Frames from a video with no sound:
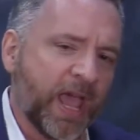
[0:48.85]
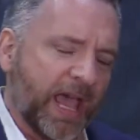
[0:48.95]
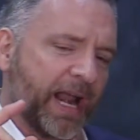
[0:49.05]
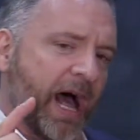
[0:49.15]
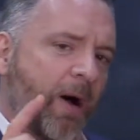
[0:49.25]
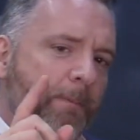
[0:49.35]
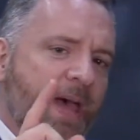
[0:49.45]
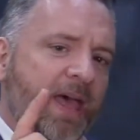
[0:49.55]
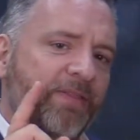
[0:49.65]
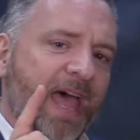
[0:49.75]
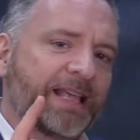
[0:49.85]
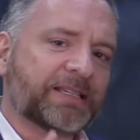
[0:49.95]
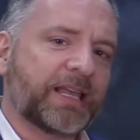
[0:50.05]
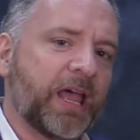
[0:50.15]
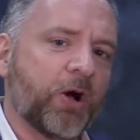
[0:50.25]
And I'll bet that
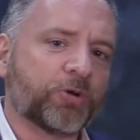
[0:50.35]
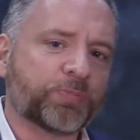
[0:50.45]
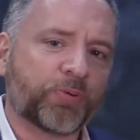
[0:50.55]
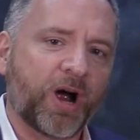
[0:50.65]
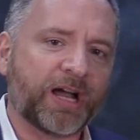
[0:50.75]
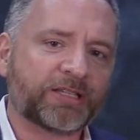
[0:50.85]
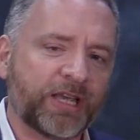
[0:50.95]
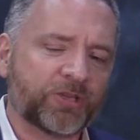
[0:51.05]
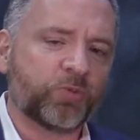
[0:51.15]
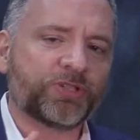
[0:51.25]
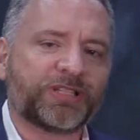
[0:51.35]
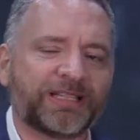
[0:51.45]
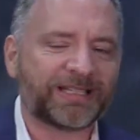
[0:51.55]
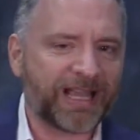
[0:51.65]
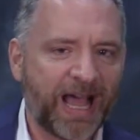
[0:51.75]
sales process was
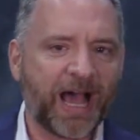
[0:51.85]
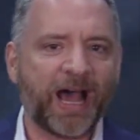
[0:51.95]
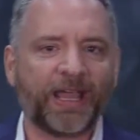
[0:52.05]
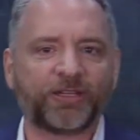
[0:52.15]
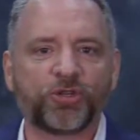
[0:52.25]
designed